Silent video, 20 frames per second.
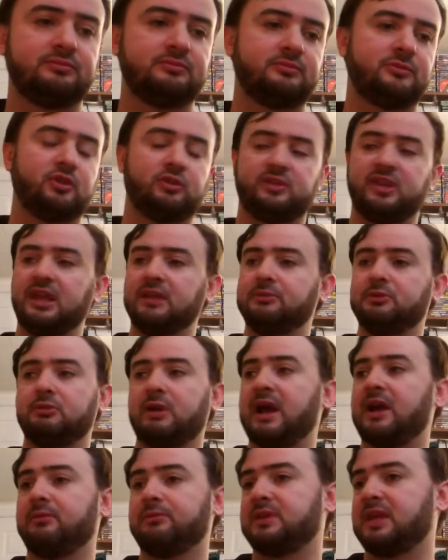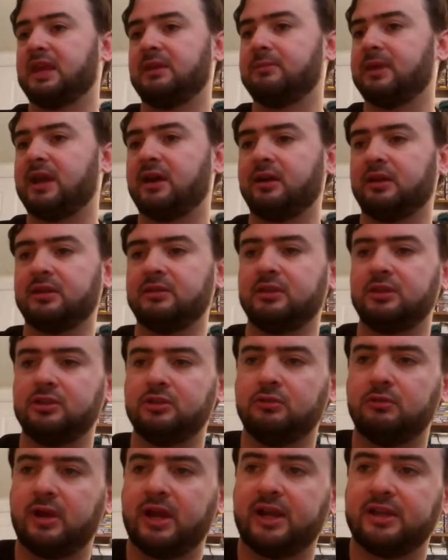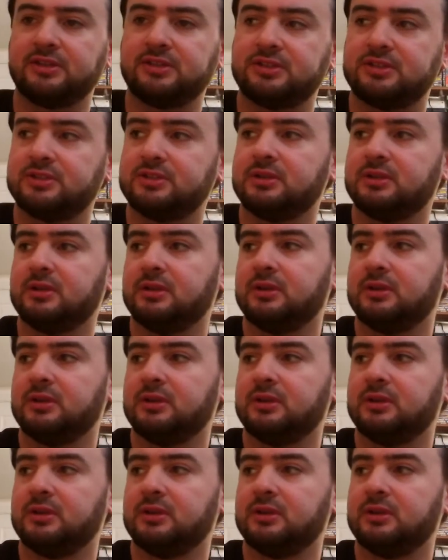their debut album came out in the US,